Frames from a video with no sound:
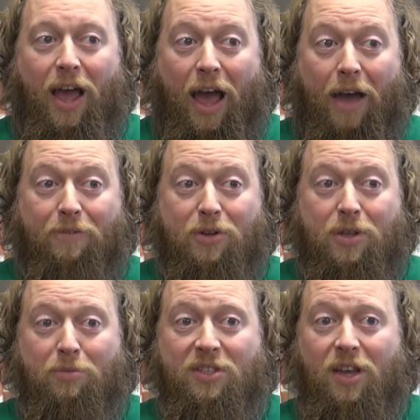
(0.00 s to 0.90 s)
After
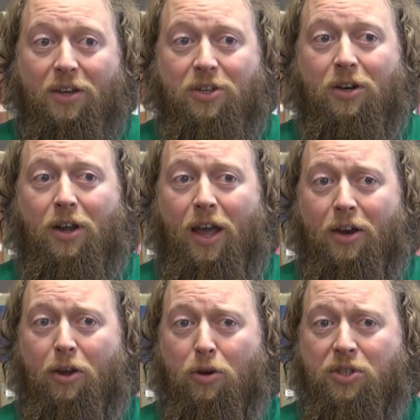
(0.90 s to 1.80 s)
some discussion and
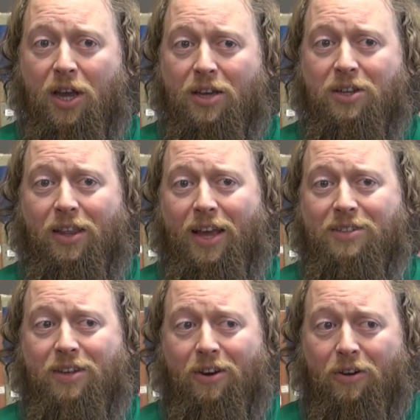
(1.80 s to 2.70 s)
negotiation
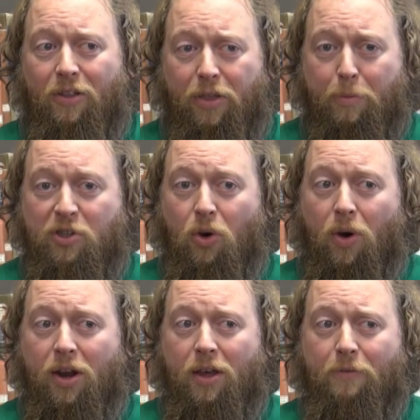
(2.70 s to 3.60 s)
last year, the
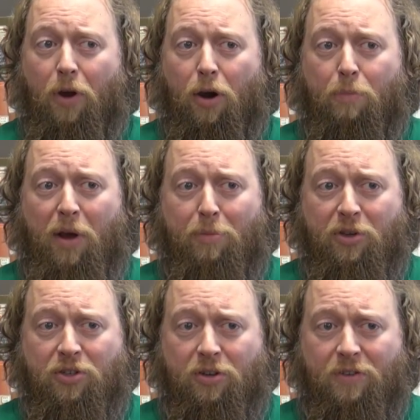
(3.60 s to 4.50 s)
majority of our
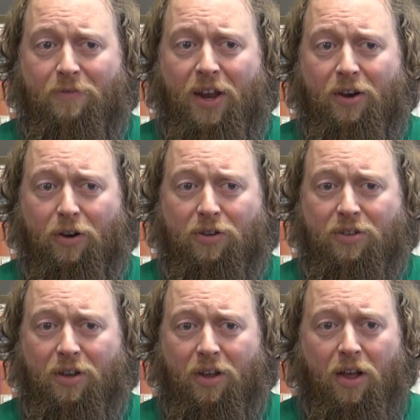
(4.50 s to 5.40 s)
publishers and
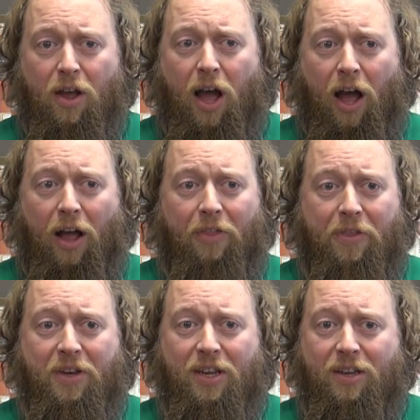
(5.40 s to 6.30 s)
vendors uh, that
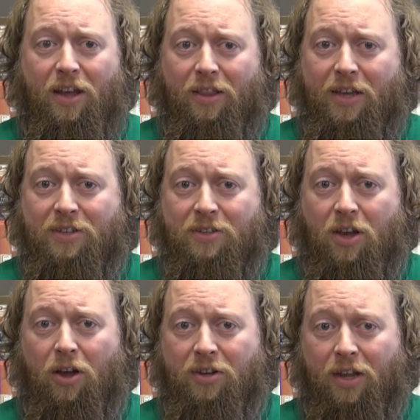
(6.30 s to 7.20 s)
the DTL license
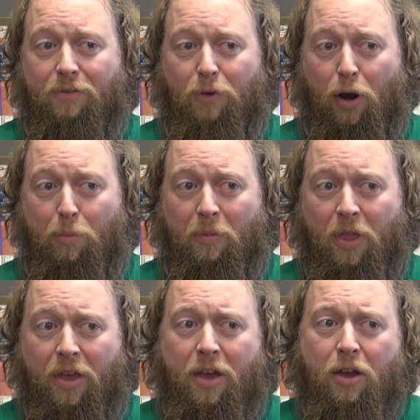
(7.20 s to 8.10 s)
content from
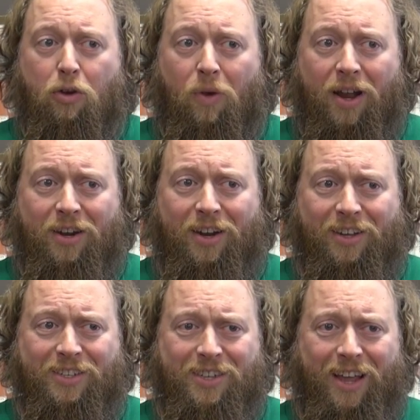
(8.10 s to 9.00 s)
granted
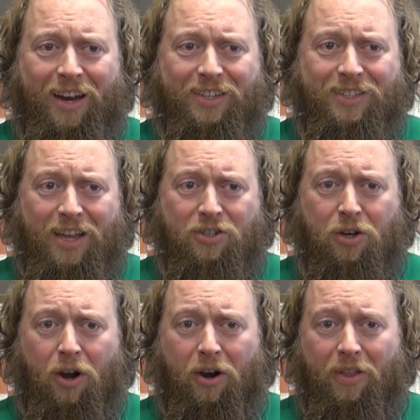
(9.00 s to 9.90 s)
us an
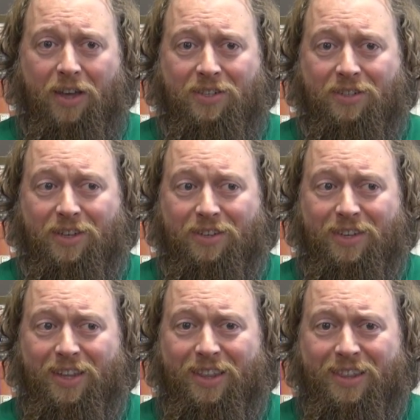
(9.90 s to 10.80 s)
extension on our
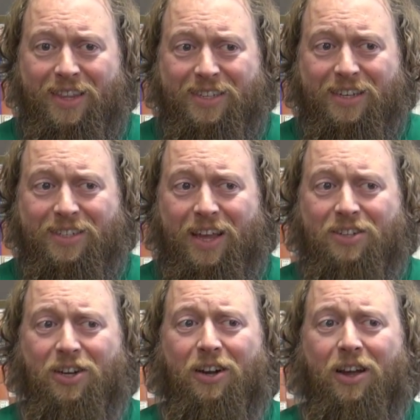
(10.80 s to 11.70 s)
licenses. This extension